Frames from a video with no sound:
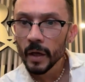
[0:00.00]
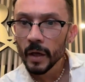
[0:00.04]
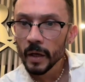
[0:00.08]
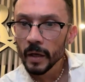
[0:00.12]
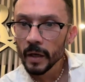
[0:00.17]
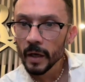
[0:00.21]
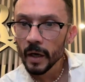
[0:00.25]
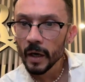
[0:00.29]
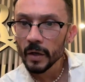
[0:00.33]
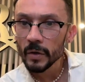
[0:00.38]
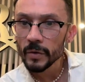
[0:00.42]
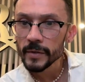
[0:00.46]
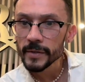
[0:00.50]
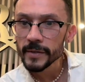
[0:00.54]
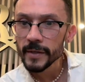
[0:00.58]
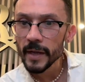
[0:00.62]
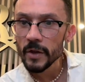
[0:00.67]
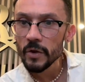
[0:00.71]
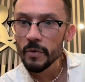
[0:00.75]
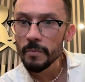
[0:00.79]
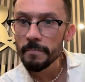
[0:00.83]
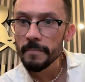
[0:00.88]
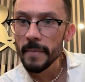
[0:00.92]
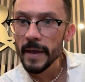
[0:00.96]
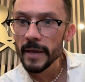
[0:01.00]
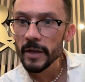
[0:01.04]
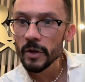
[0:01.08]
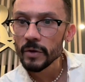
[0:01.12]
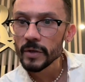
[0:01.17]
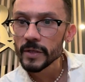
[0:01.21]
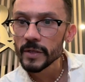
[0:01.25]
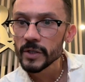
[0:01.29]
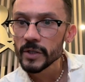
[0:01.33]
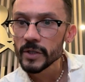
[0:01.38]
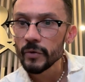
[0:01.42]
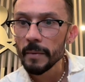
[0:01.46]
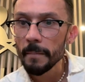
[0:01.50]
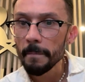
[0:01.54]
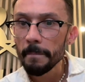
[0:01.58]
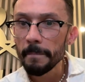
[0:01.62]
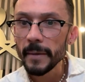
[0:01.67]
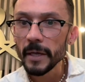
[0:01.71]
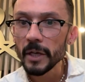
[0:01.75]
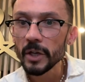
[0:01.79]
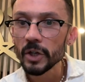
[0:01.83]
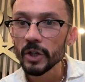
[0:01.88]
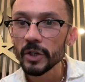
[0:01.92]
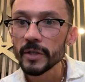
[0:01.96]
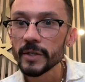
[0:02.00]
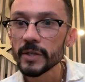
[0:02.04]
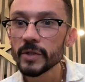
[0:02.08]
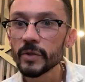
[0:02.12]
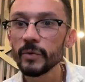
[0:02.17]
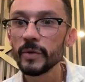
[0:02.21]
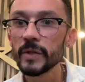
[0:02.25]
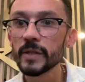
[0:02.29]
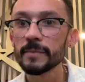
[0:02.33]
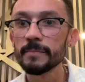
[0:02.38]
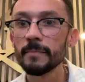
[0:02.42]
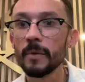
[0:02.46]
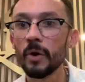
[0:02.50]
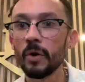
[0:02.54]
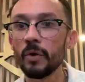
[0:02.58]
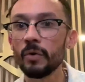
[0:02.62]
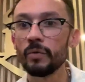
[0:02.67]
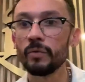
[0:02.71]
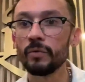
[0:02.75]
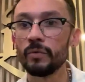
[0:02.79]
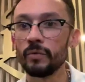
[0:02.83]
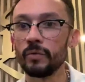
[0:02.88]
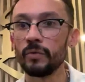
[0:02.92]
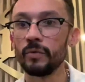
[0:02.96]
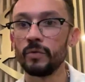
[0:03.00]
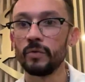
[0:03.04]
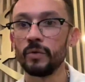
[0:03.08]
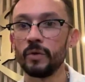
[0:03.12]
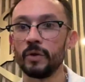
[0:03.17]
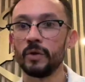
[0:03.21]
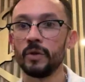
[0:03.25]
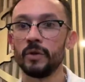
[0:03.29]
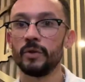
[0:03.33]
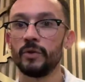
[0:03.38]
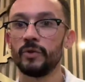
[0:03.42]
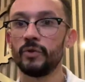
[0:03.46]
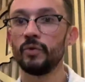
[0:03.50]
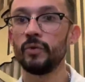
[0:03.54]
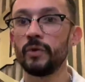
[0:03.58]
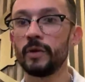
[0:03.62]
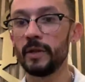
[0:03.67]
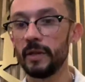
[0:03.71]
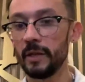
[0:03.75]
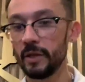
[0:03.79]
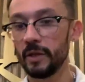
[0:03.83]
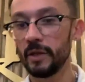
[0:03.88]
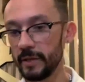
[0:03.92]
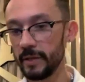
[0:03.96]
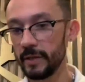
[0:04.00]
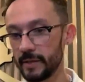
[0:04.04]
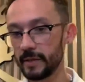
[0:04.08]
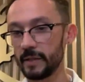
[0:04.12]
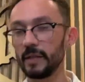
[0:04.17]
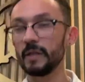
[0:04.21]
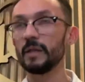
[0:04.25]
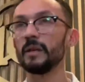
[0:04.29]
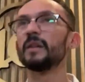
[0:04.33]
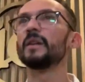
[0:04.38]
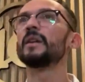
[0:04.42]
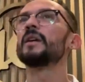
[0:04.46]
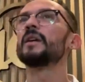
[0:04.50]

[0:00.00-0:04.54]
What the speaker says: Carlos, can you make your screen bigger? It's too small to clearly see.